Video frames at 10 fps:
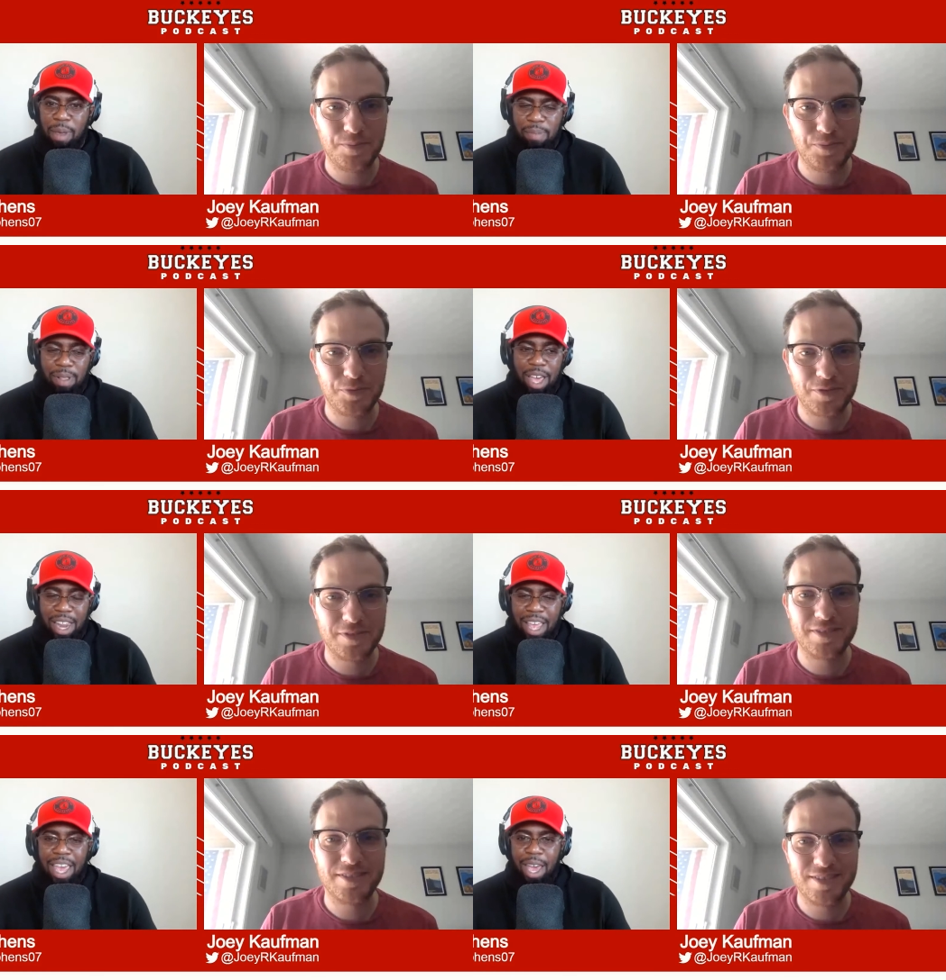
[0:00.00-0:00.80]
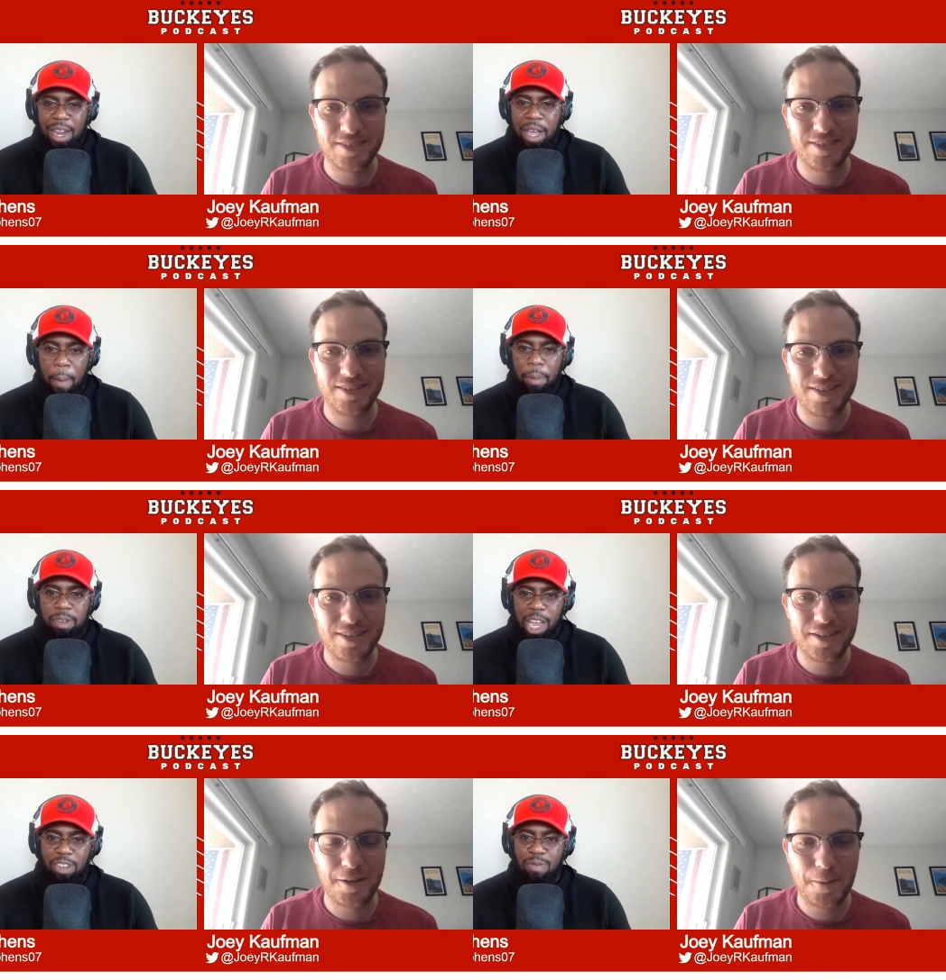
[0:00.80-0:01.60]
Speaker 1: played in a couple
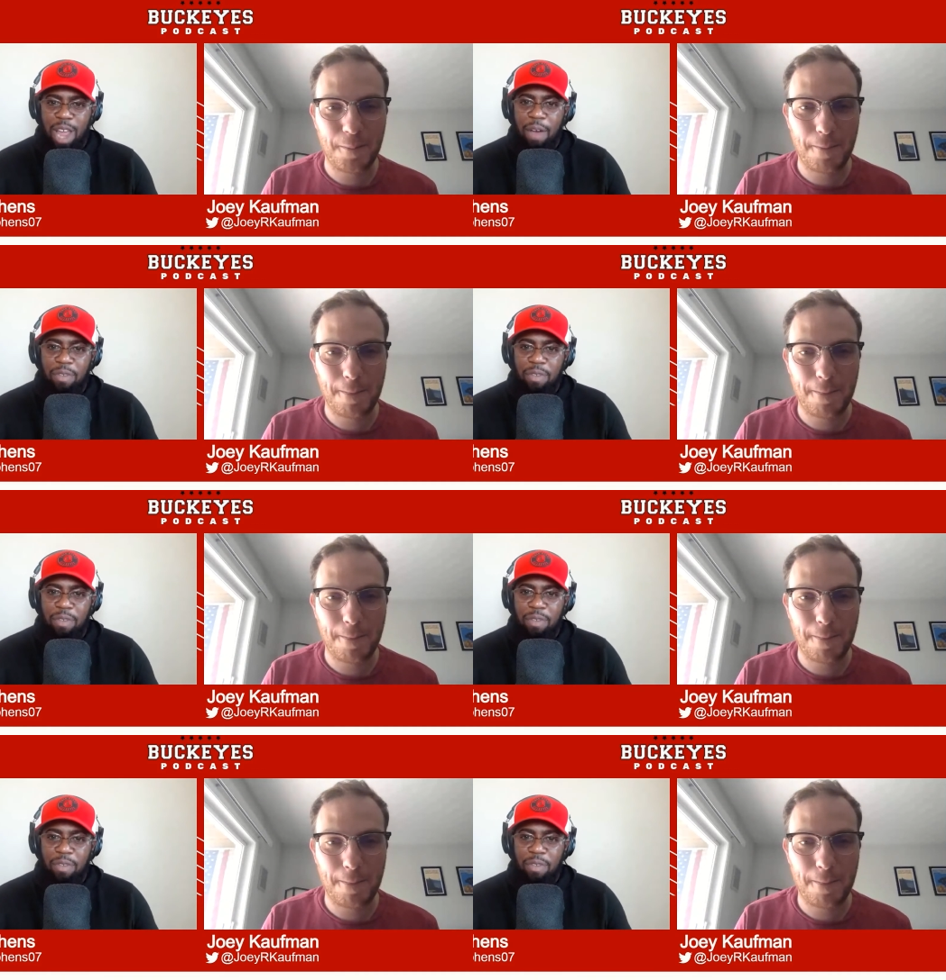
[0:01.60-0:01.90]
days from now. If you